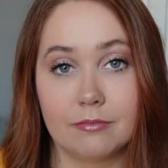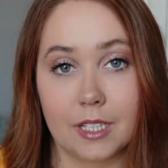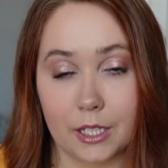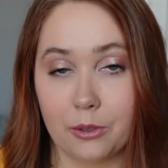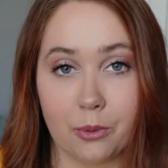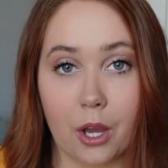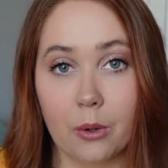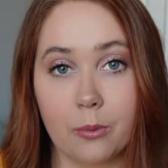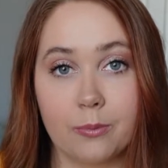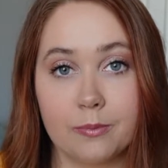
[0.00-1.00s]
that you
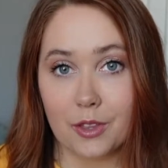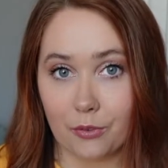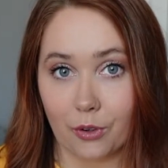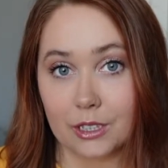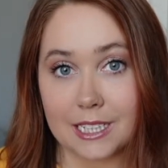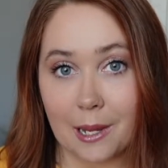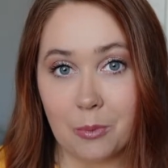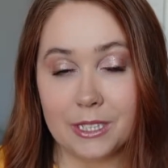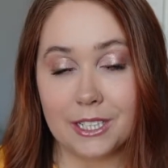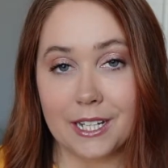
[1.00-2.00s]
go. The first time
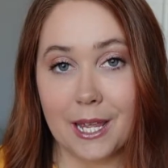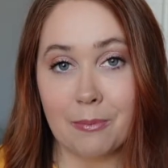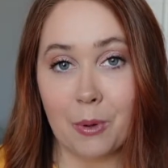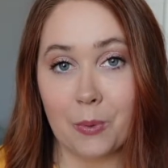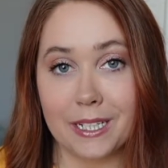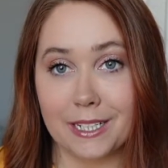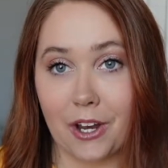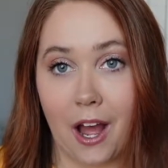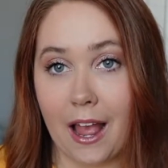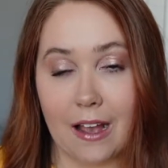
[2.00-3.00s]
we took him, we did
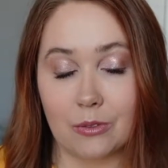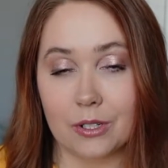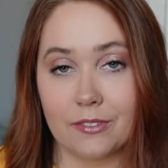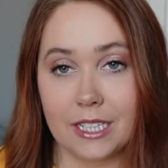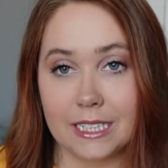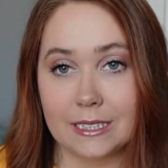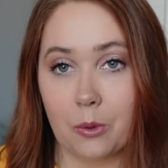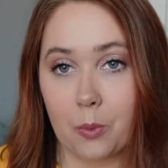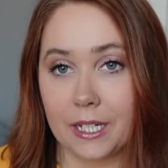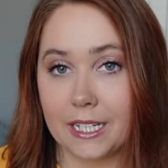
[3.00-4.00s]
not have one of these.
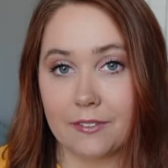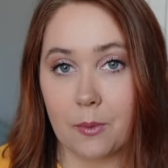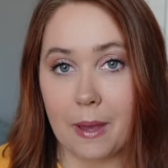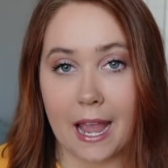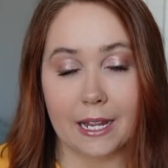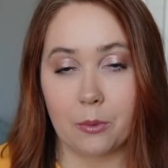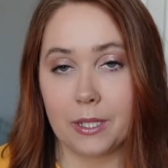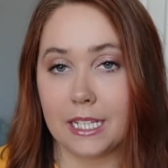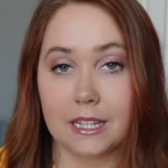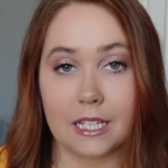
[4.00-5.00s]
We didn't even pack it. We
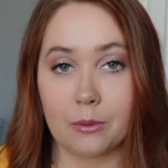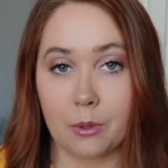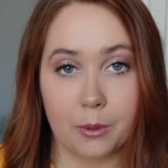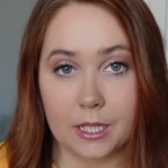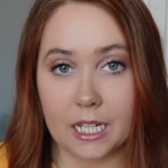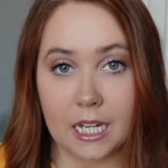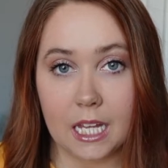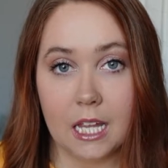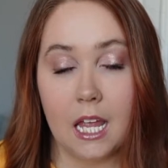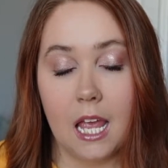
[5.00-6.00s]
didn't think we would need
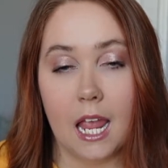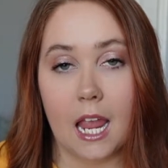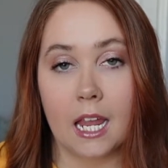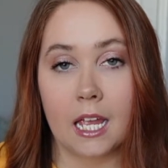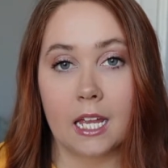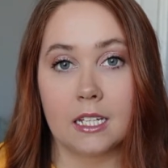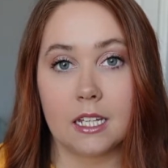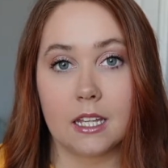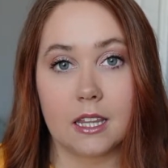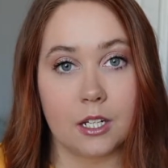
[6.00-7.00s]
it.
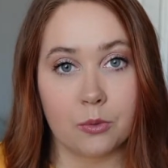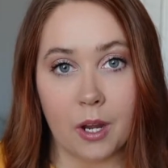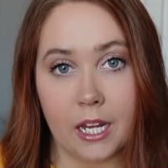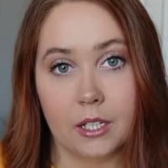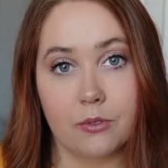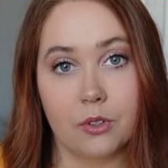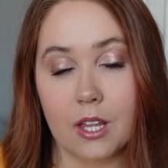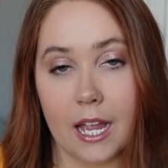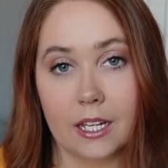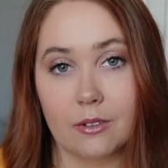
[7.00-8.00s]
and then it rained for
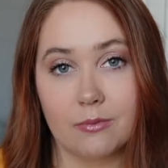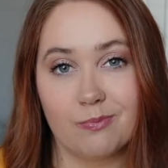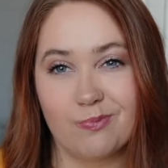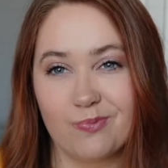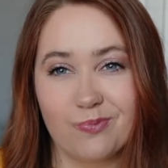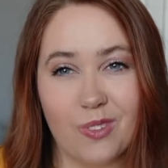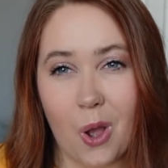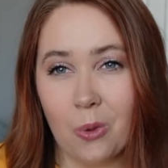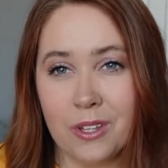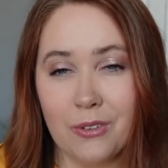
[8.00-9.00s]
like
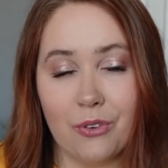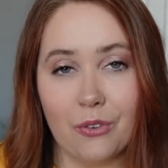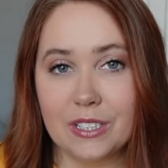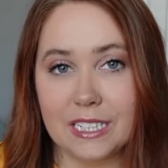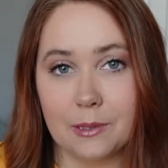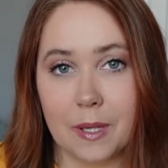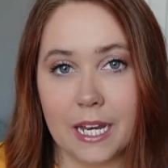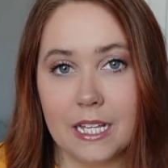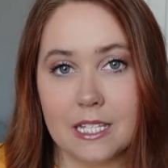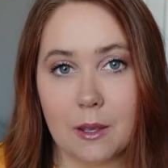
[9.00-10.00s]
only 15
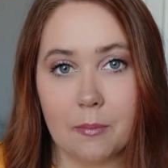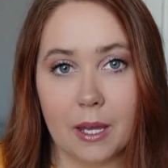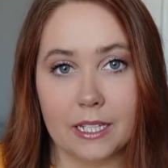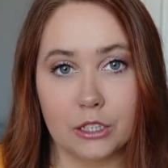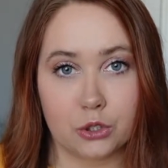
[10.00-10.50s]
minutes, but his